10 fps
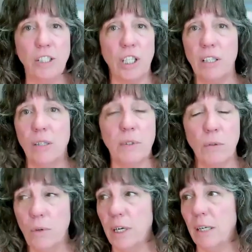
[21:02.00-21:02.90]
I shared it with
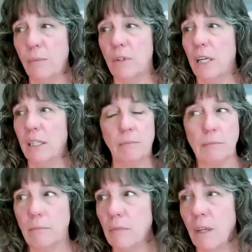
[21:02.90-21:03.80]
Lori and we're like,
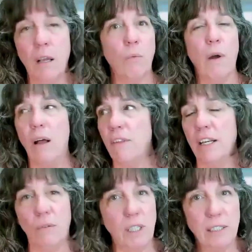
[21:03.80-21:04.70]
wow,
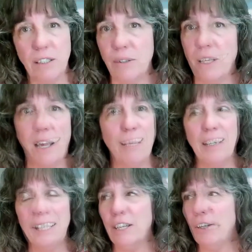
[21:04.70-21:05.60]
they don't need to do that.
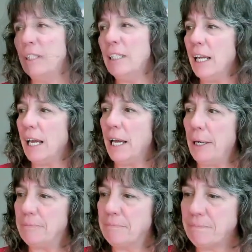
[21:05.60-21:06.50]
We're, you know,
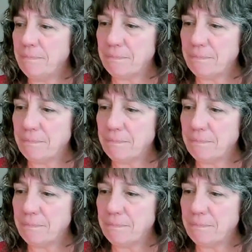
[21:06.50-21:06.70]
um,